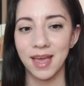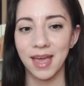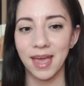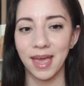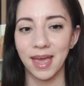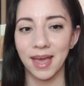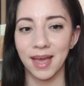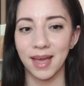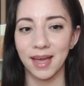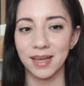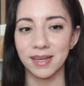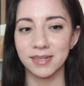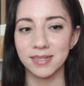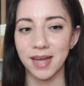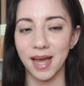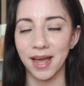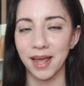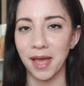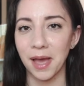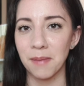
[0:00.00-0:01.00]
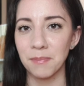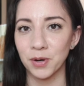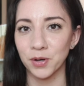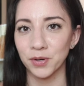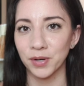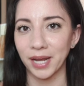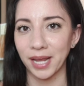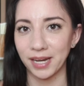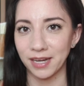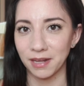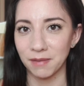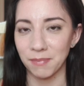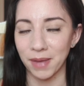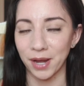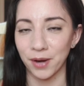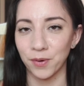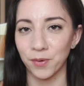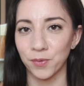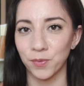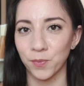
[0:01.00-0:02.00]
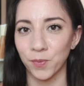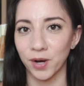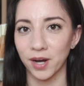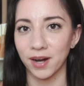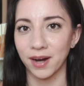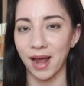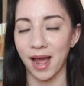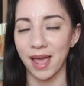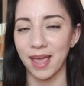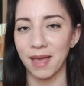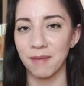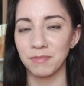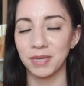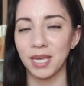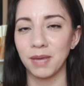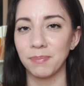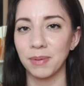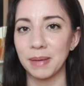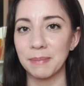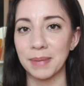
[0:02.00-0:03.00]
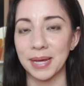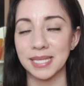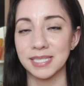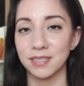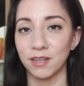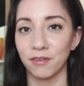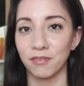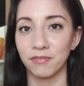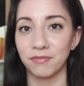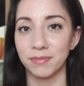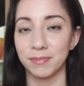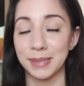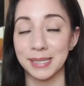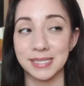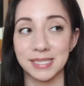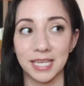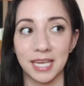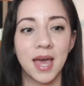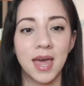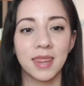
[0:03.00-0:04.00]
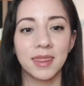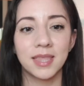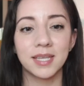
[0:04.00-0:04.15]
and I am creating my own work. I am keeping myself busy.